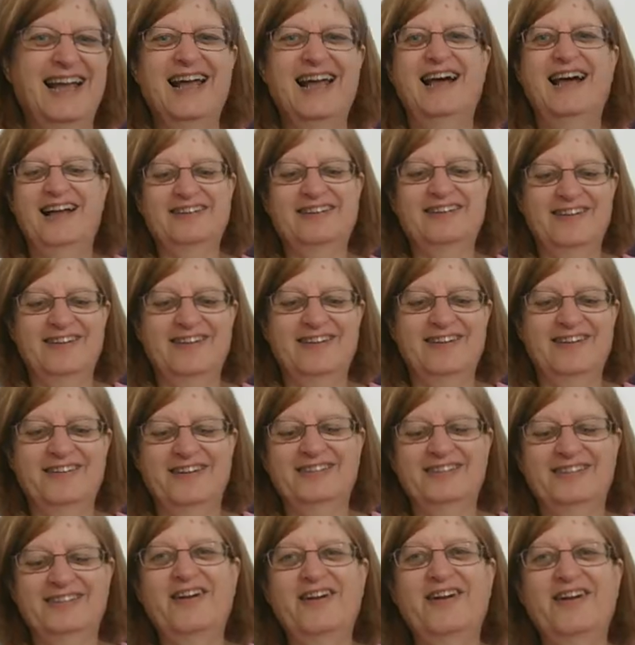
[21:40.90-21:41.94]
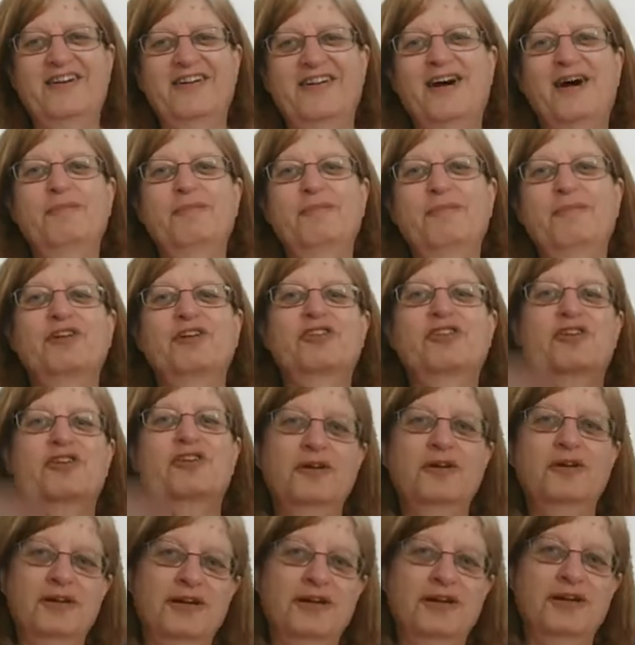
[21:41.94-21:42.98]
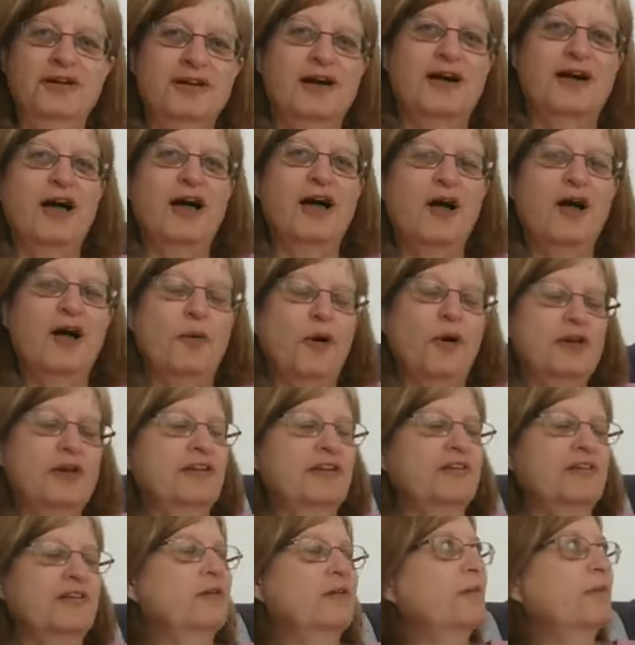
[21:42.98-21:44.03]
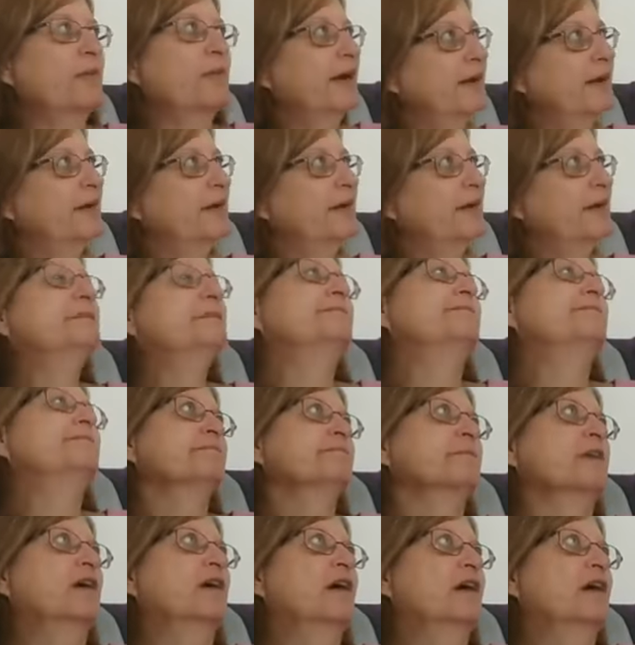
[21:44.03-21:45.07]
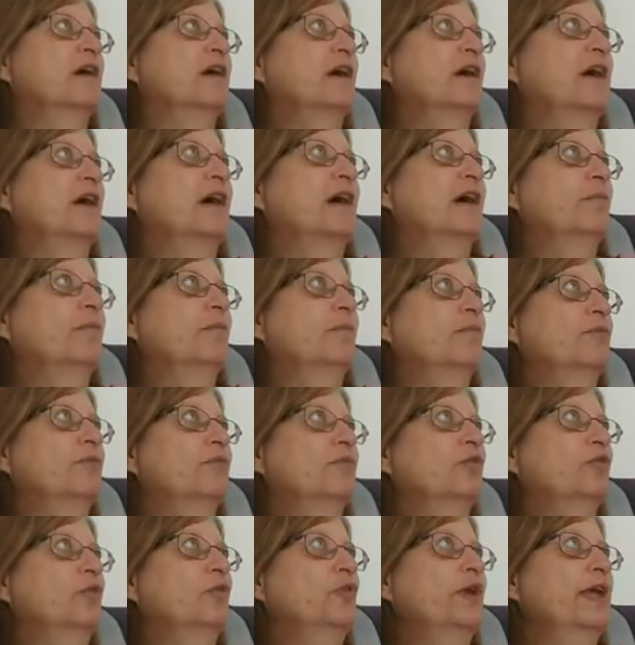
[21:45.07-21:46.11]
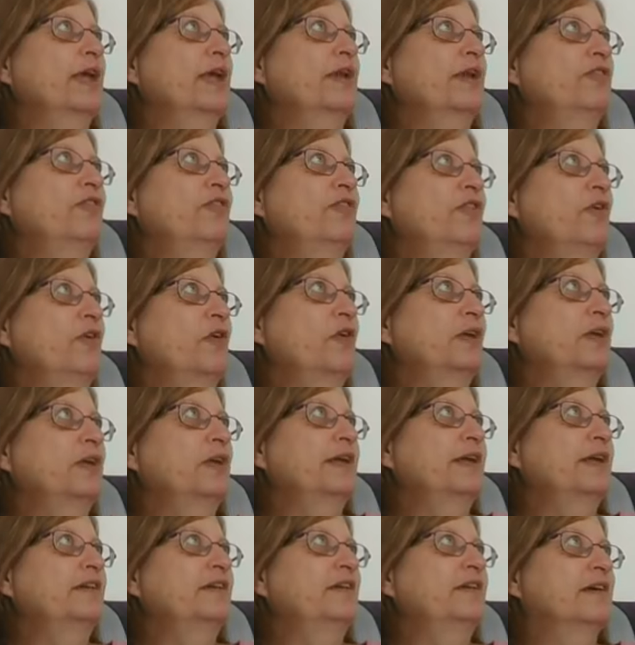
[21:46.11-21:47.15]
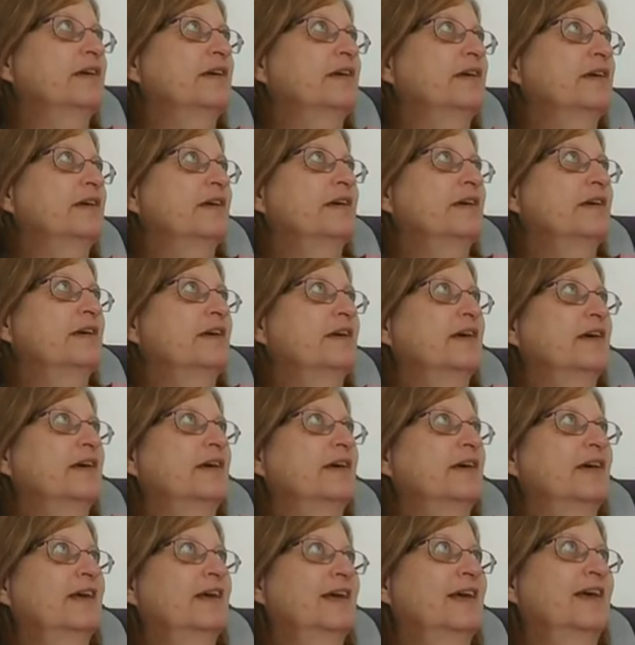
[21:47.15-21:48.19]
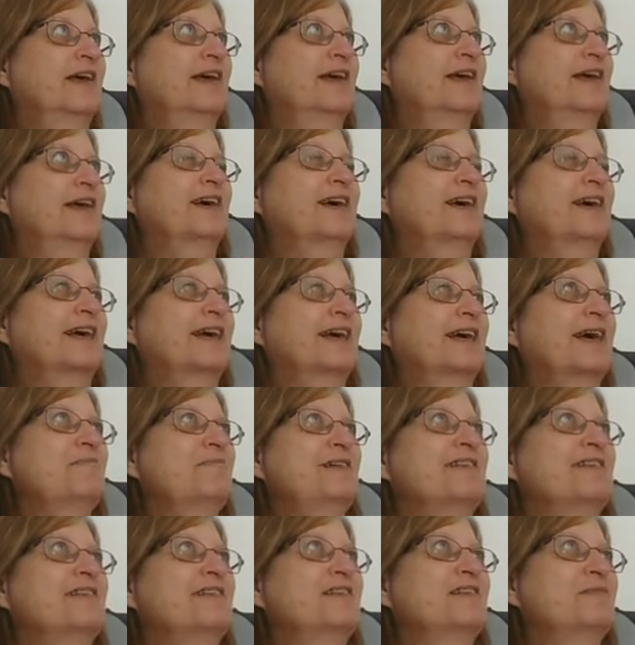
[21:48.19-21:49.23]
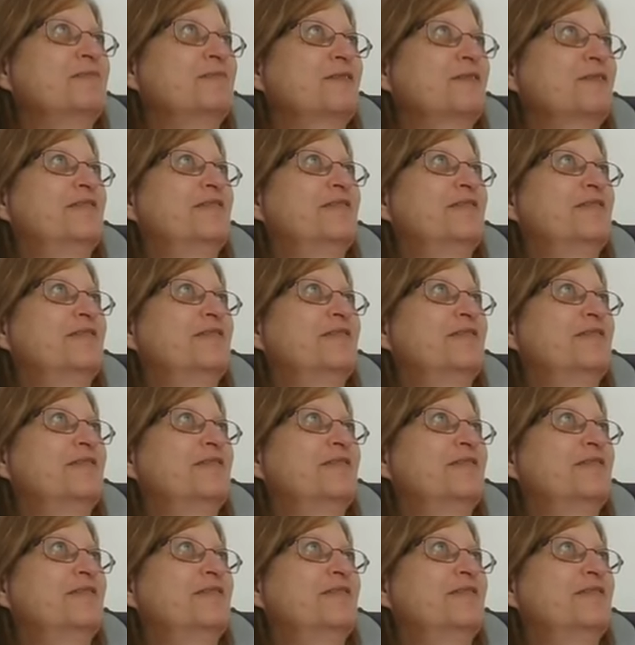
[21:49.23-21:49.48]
So, so I'm just going to. I hope Holly doesn't mind. Um, drawing into Holly's. See, I can be sensible